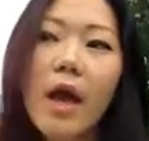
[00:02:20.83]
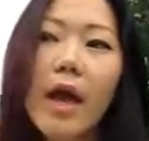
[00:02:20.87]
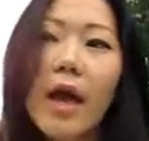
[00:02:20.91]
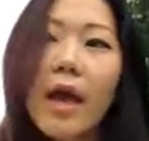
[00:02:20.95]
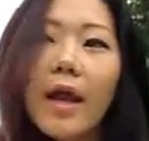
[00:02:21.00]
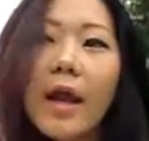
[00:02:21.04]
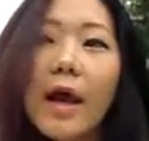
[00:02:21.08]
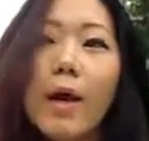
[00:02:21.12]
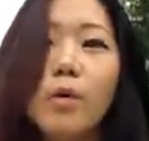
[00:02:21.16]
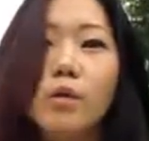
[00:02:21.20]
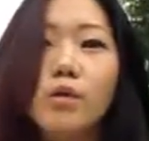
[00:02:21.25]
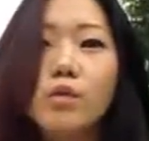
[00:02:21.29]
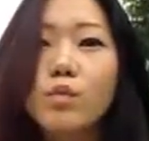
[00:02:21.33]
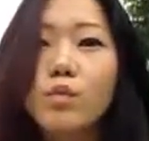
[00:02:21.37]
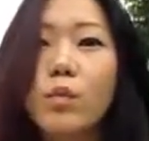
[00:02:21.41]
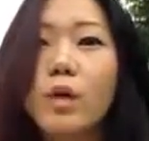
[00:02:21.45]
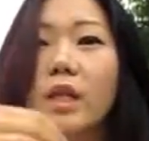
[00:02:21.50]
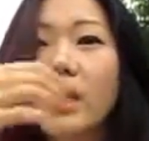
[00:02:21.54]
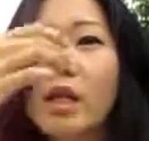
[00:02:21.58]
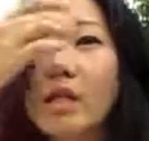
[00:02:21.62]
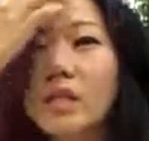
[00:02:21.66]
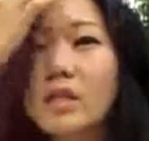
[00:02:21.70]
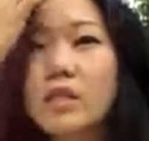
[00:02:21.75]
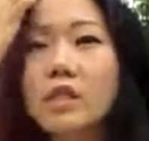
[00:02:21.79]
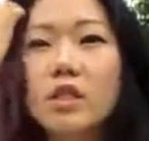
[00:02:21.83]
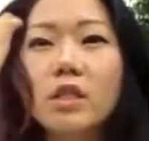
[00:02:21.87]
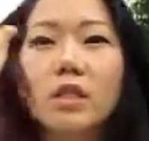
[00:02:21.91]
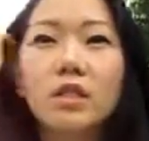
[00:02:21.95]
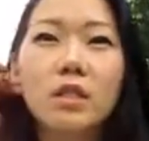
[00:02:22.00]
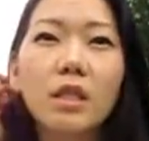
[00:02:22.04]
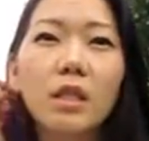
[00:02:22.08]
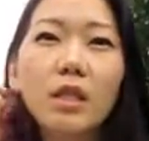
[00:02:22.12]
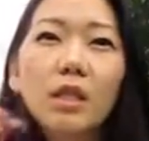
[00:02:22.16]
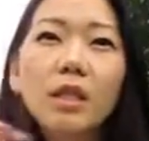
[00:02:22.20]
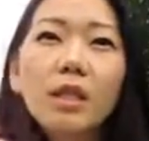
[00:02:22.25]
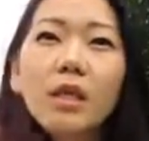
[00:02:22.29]
and I was willing to
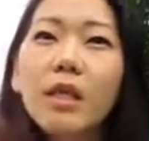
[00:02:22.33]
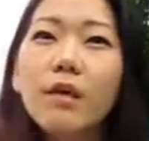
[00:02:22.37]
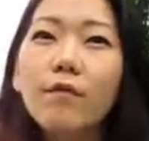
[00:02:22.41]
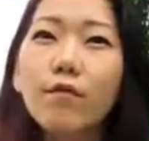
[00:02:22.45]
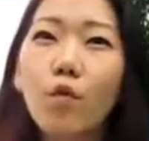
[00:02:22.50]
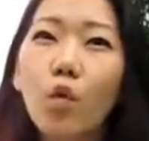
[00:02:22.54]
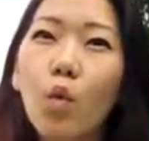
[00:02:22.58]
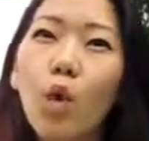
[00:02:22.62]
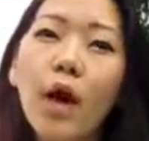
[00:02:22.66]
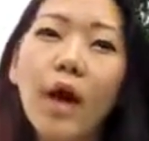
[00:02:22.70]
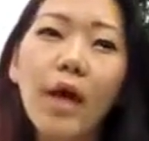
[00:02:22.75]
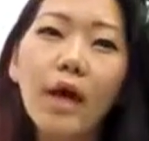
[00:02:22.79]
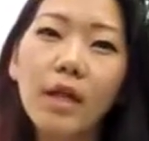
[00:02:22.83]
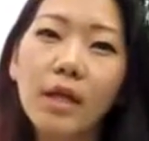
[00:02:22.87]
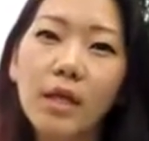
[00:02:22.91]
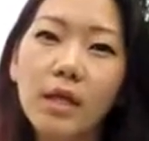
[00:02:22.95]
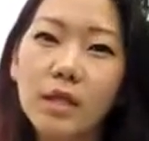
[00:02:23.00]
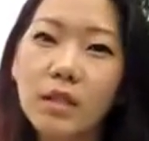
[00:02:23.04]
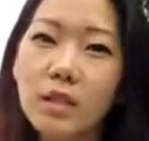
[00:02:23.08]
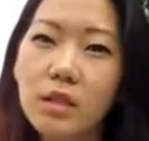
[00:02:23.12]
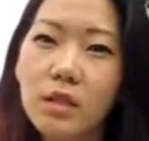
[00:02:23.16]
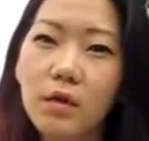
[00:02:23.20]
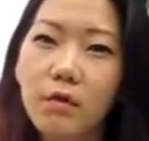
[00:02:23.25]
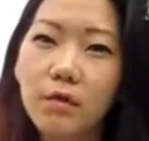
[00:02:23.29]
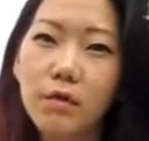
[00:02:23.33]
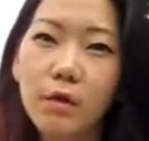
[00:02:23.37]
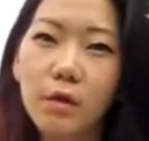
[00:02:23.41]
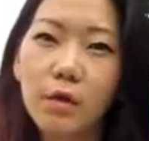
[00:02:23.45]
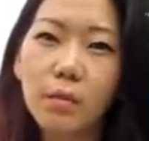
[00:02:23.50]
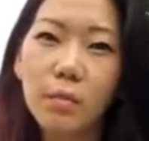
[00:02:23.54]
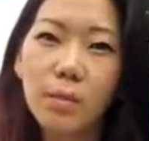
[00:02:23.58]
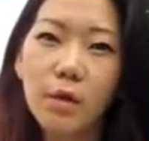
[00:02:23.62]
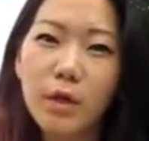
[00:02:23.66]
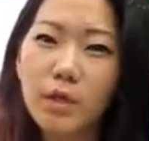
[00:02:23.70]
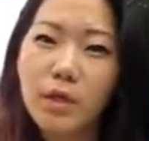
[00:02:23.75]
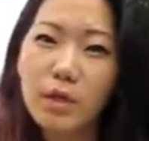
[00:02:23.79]
just leave quietly to the
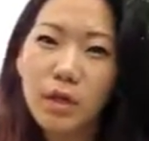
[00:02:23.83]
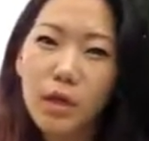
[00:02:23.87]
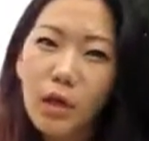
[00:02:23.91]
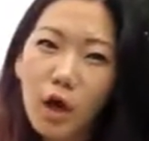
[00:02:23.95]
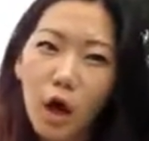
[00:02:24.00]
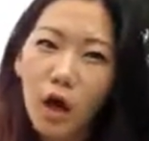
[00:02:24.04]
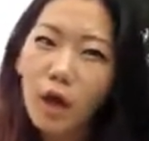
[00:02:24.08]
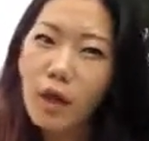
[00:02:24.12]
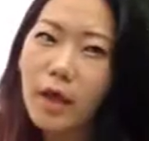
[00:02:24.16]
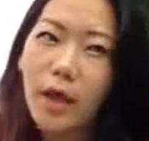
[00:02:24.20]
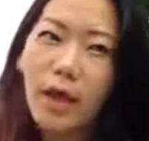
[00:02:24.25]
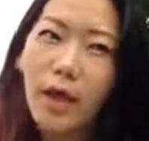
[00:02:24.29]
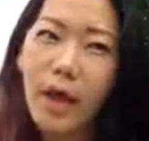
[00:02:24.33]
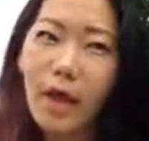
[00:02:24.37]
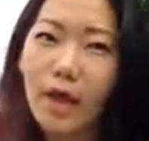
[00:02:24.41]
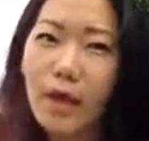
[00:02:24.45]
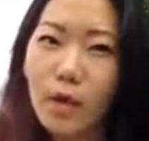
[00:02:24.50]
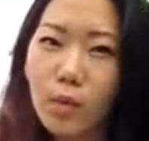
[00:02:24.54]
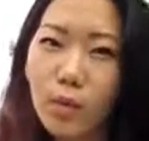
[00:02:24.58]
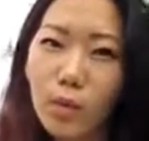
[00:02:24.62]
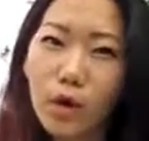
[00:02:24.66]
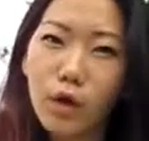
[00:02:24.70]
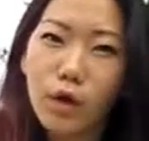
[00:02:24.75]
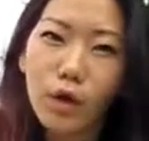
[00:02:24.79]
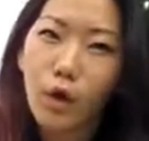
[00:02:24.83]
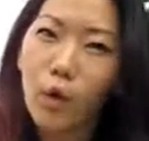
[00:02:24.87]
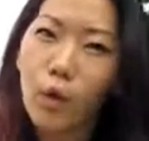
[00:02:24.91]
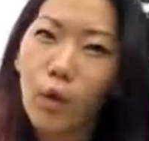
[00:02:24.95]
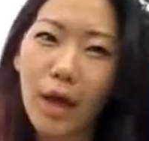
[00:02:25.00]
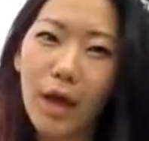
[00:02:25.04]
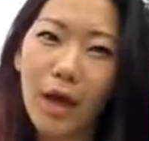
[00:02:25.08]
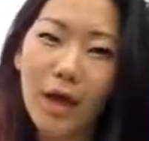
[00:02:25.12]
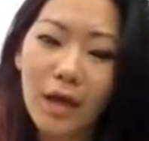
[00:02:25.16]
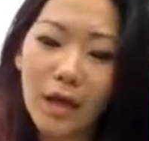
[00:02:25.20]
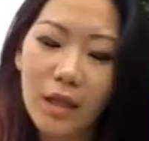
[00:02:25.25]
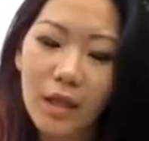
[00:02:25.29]
Philippines and not let anyone know
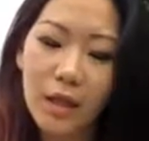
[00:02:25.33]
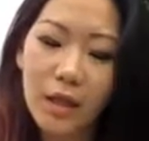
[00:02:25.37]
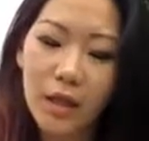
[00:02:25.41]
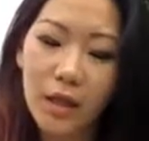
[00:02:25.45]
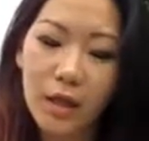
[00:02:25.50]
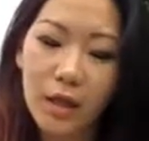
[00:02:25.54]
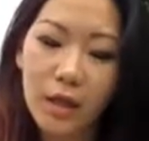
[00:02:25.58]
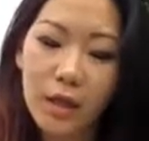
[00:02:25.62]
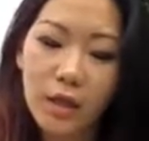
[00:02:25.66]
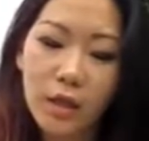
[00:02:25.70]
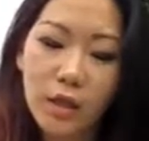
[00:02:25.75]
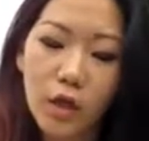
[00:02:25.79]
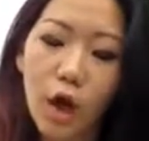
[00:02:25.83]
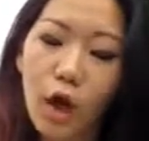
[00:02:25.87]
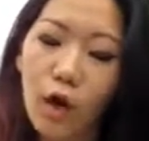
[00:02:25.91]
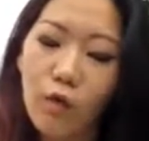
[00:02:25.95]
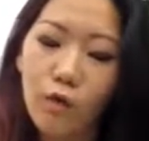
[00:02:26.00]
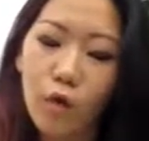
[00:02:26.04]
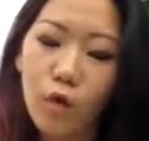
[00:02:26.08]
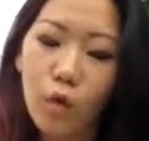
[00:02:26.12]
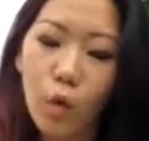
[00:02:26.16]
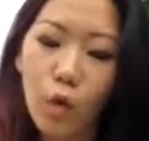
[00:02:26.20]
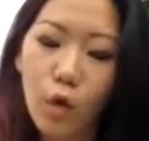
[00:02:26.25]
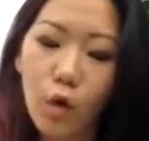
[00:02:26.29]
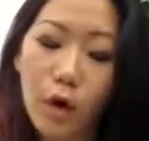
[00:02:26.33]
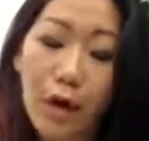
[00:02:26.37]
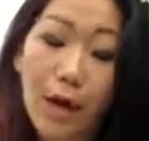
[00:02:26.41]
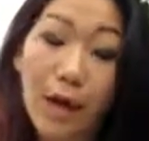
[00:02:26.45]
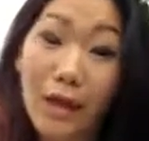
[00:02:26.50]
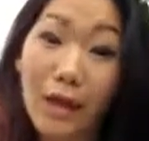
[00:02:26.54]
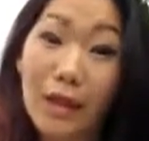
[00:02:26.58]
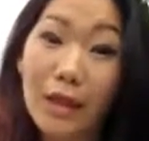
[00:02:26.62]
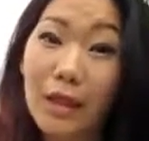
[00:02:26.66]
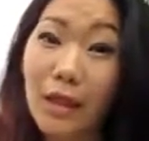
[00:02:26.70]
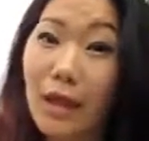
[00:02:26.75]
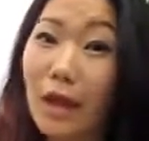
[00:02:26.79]
anything and not record
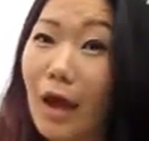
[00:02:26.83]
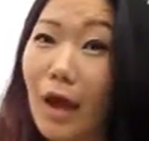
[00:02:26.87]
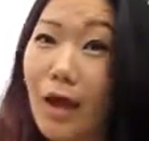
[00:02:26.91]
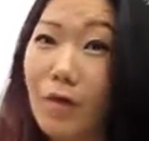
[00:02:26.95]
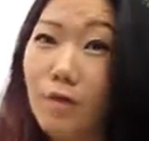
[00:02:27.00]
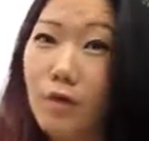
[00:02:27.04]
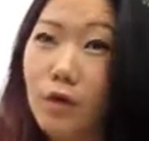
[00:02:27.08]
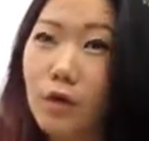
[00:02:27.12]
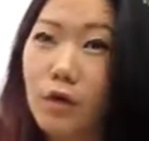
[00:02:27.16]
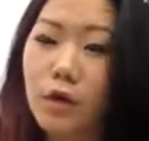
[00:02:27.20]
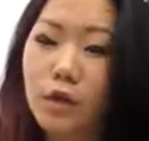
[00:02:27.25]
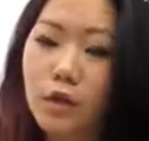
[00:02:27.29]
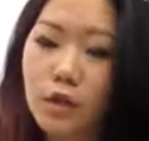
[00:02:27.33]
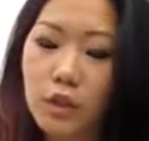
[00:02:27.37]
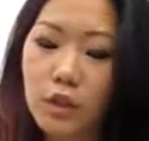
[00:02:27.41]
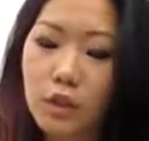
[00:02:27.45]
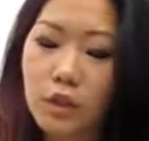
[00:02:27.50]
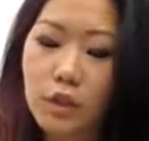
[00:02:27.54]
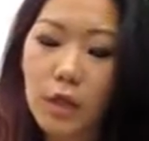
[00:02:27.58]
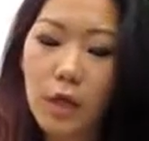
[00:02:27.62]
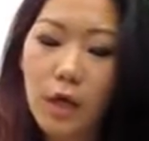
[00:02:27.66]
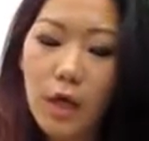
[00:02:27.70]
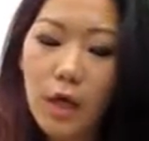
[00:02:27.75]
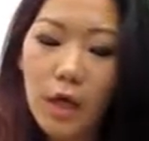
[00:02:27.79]
anything ever and just